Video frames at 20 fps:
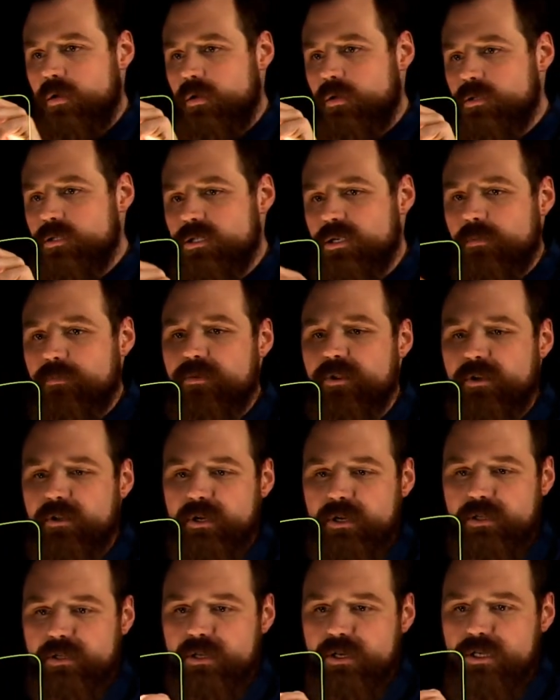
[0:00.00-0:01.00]
something
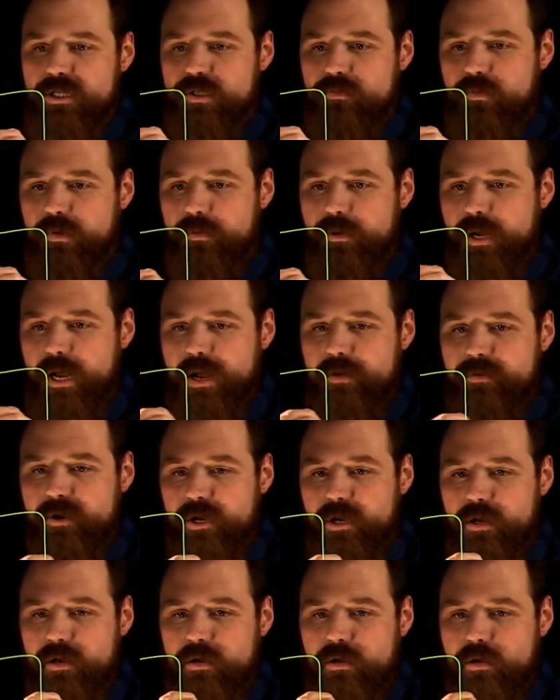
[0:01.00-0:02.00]
like this. We would have a